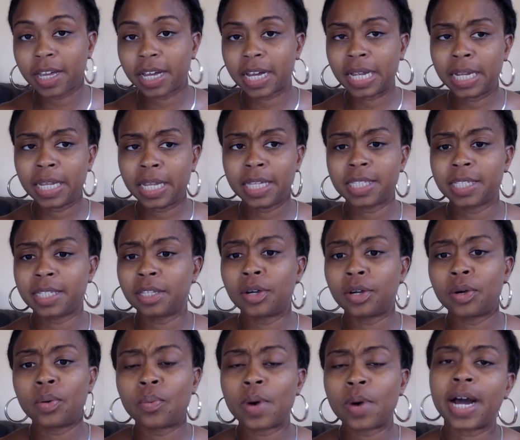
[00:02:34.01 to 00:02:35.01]
I need to
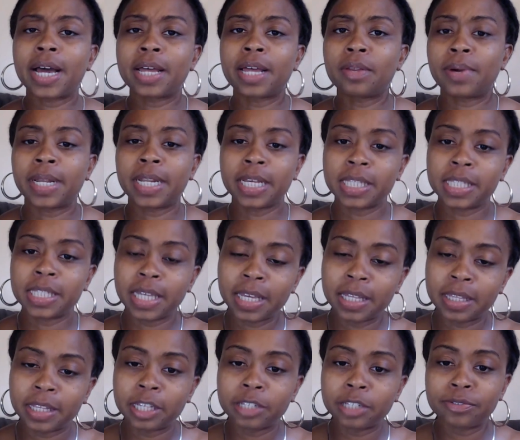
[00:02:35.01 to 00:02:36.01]
know why do I need to eat
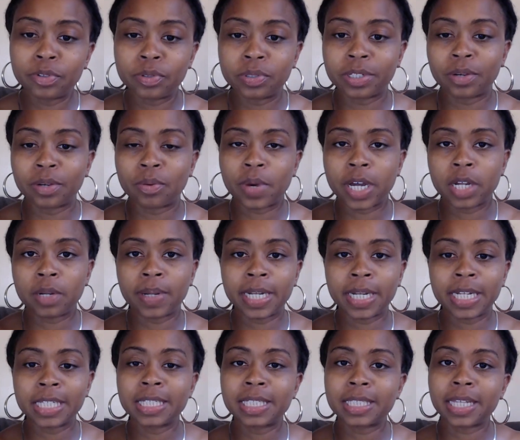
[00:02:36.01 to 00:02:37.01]
these foods and why do I
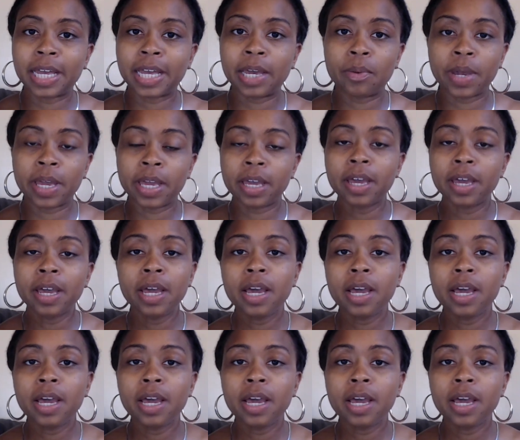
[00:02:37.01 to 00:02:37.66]
need to stay away